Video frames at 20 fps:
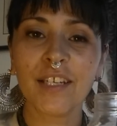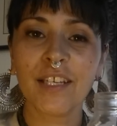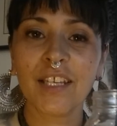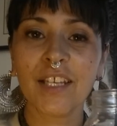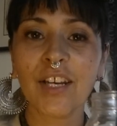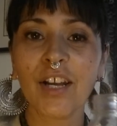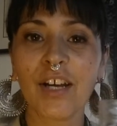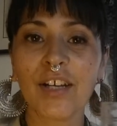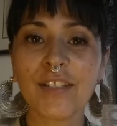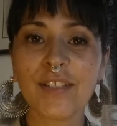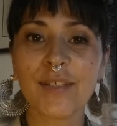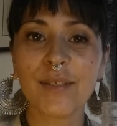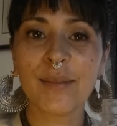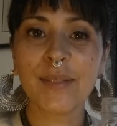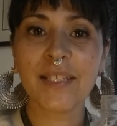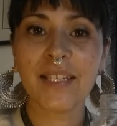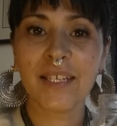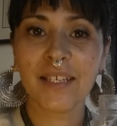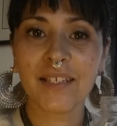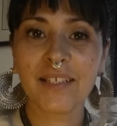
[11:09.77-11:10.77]
can also
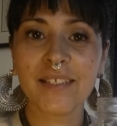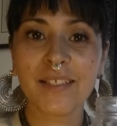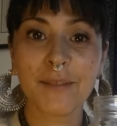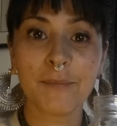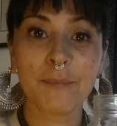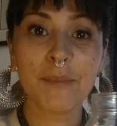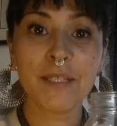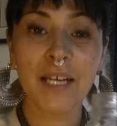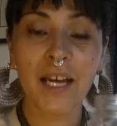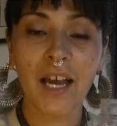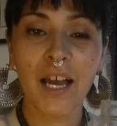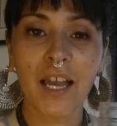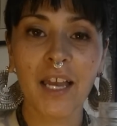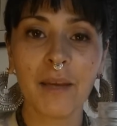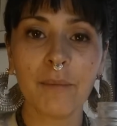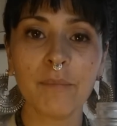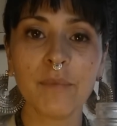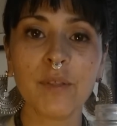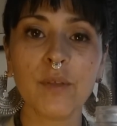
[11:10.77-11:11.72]
take some time.